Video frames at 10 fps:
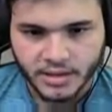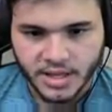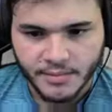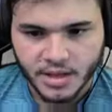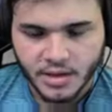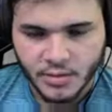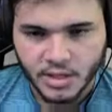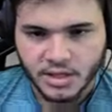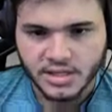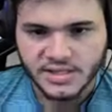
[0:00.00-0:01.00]
keep
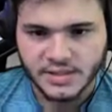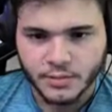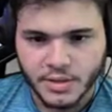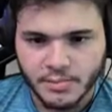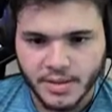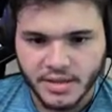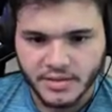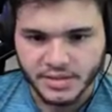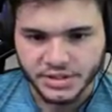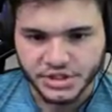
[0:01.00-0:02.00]
going until we
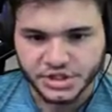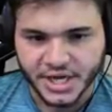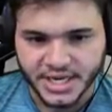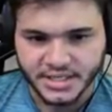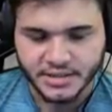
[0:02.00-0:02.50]
beat this shite.